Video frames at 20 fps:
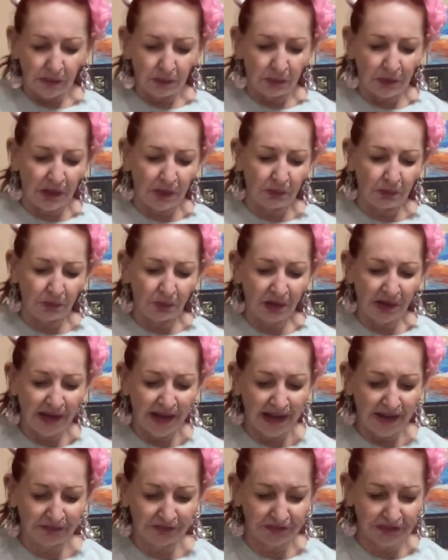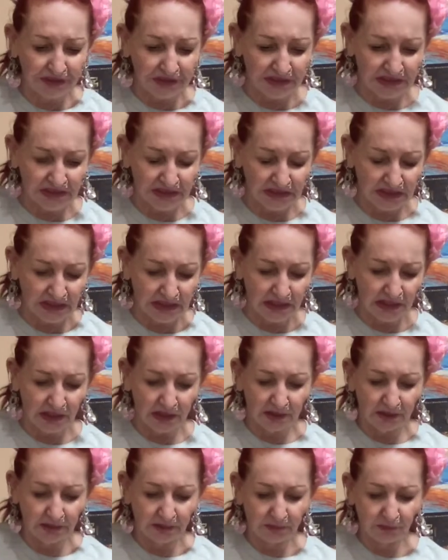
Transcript: Well, we'll have to see.